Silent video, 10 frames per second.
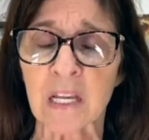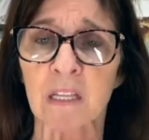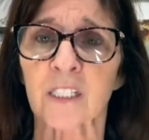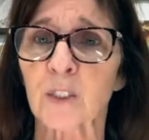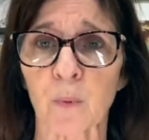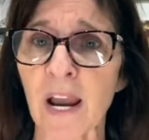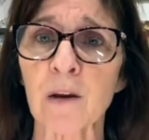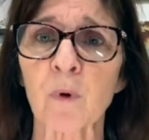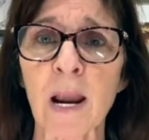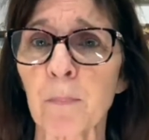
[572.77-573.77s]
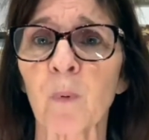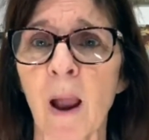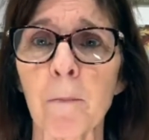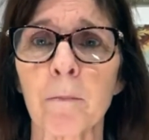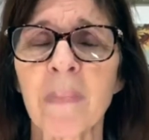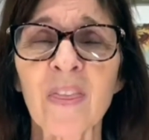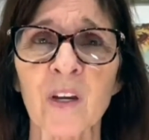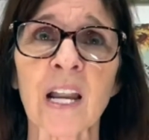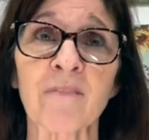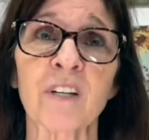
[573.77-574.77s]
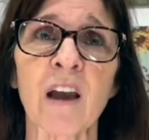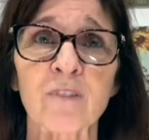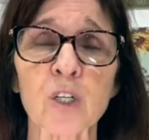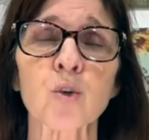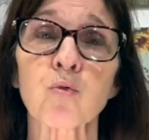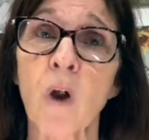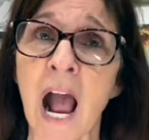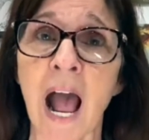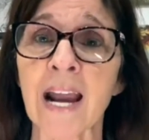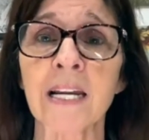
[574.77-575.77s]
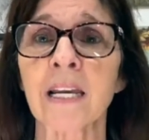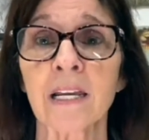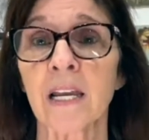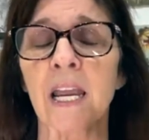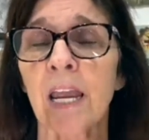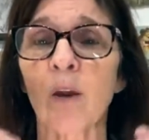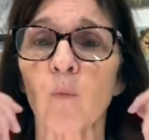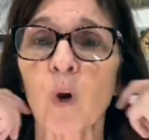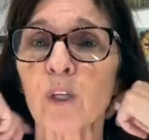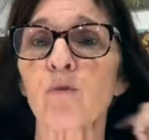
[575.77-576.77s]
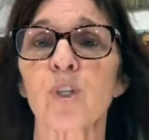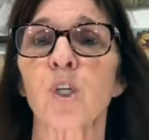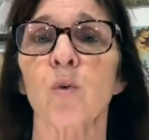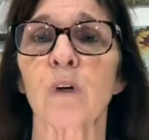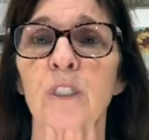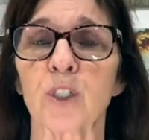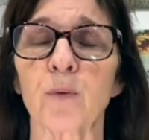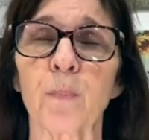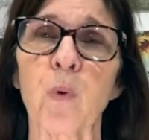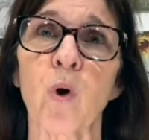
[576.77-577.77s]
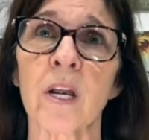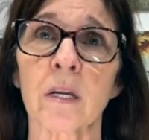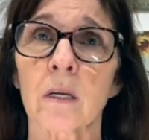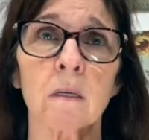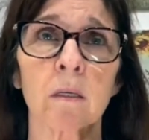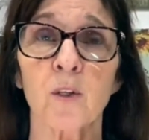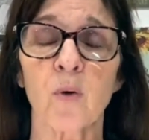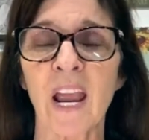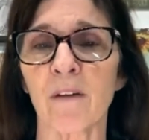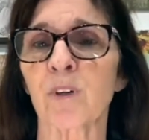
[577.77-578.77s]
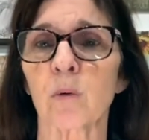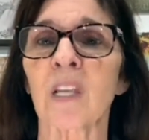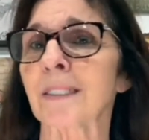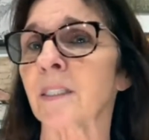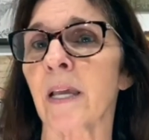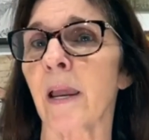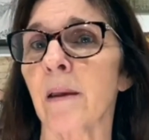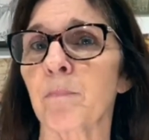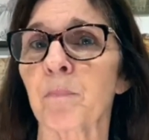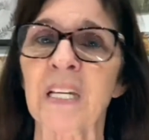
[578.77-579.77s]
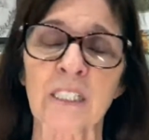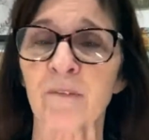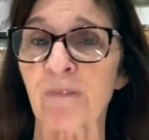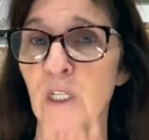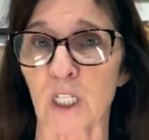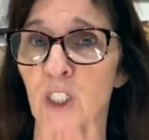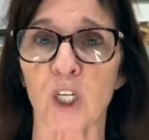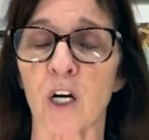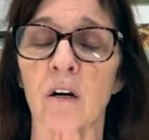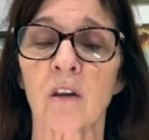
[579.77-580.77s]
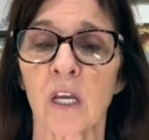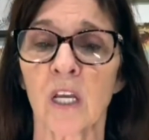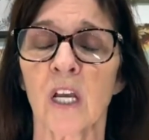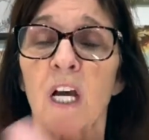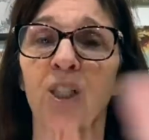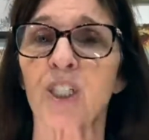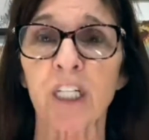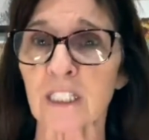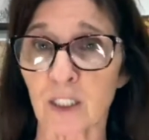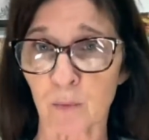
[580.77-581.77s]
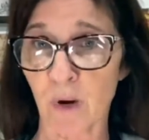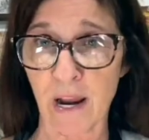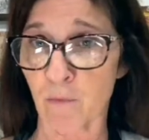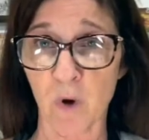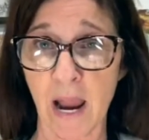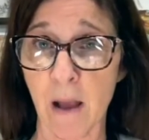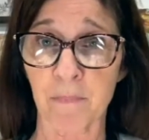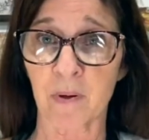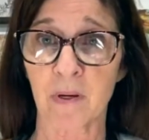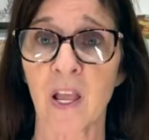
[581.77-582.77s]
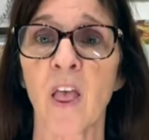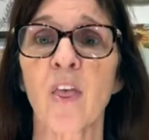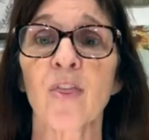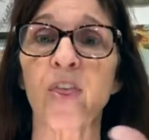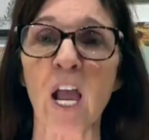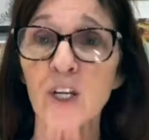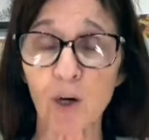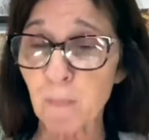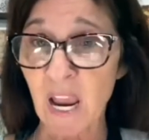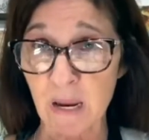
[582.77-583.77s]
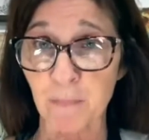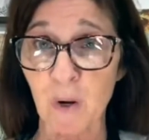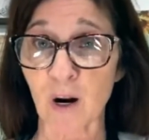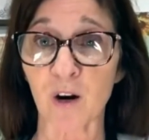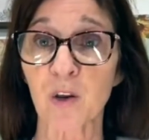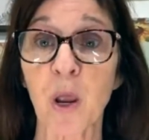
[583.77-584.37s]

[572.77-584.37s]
The saran wrap method I've never tried. And what you do is you put you have your, let's say, piece of furniture, a sheet of saran wrap, then your paper,